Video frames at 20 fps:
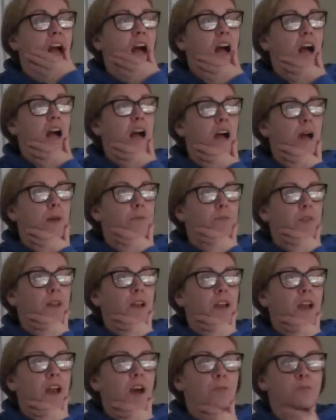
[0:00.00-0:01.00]

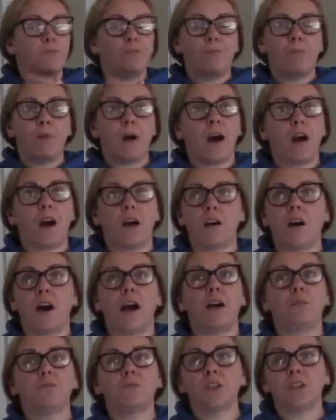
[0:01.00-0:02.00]

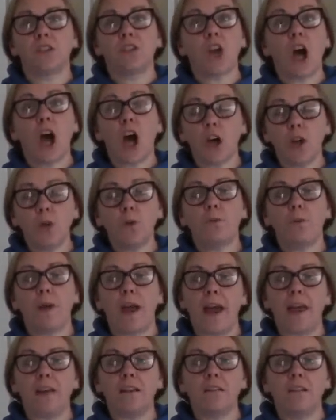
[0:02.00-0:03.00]
I'm just
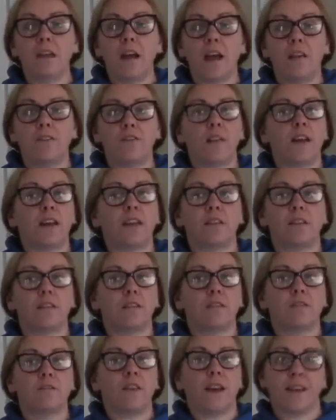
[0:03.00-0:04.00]
hoping that
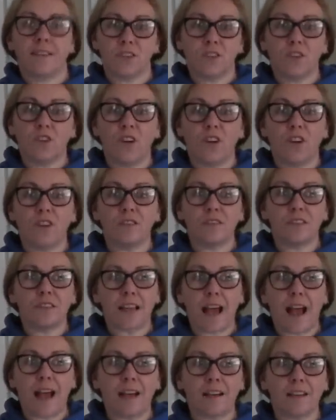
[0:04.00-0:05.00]
that's not
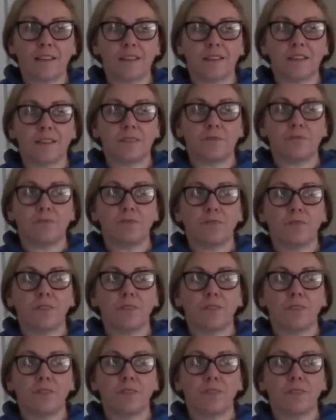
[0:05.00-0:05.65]
tax.